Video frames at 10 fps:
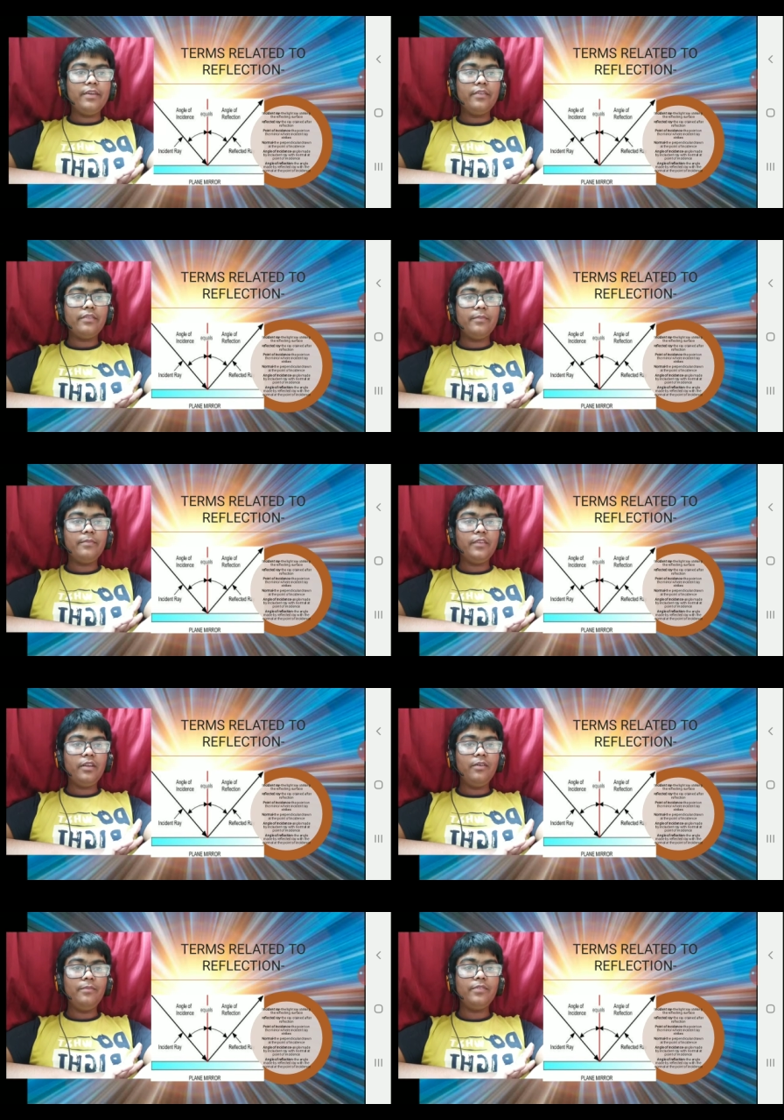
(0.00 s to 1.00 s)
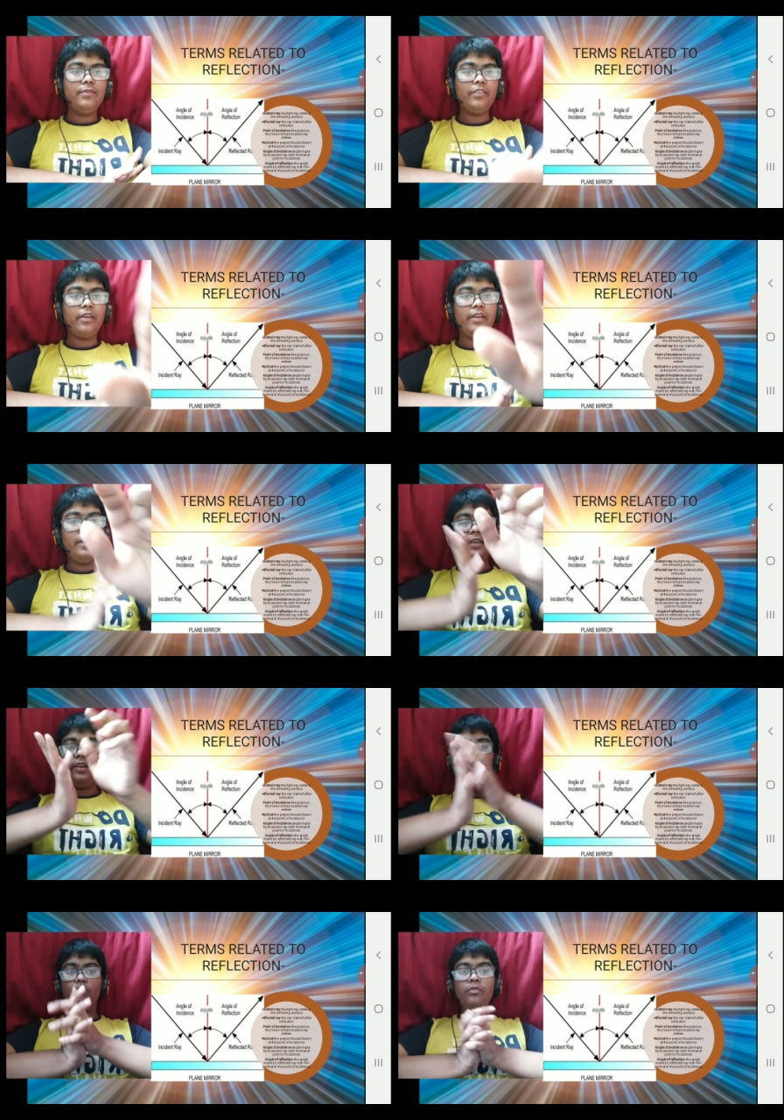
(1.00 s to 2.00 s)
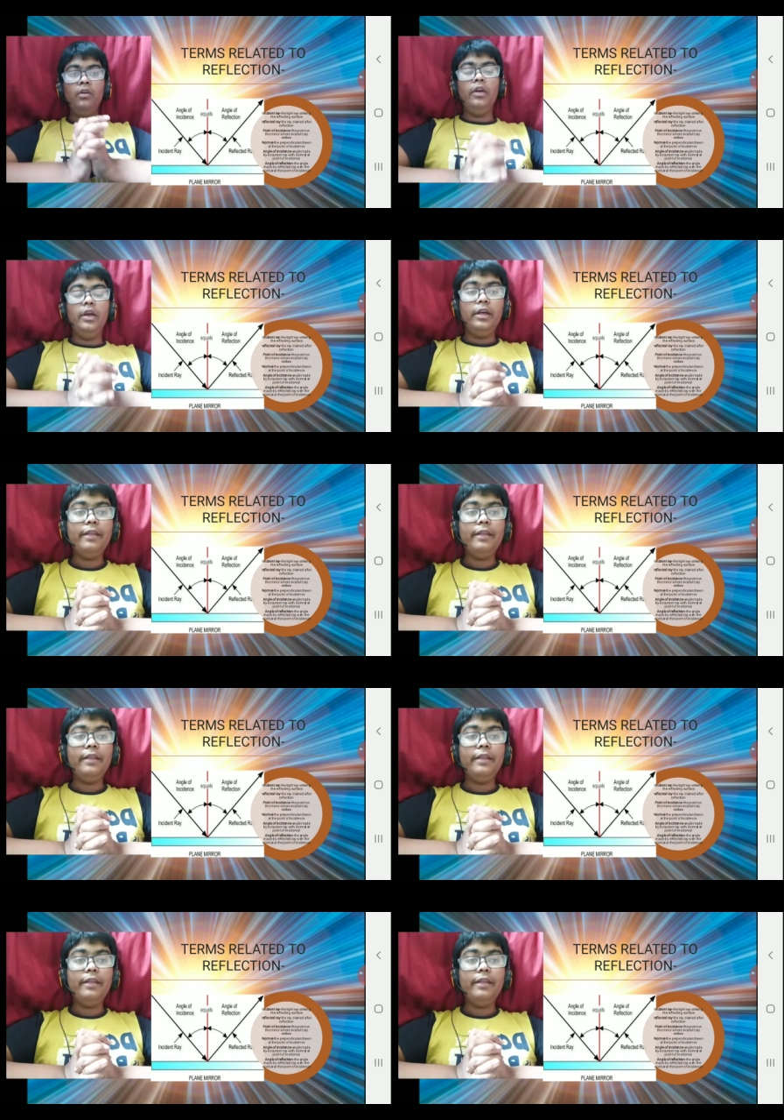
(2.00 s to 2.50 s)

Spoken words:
terms which are related to reflection.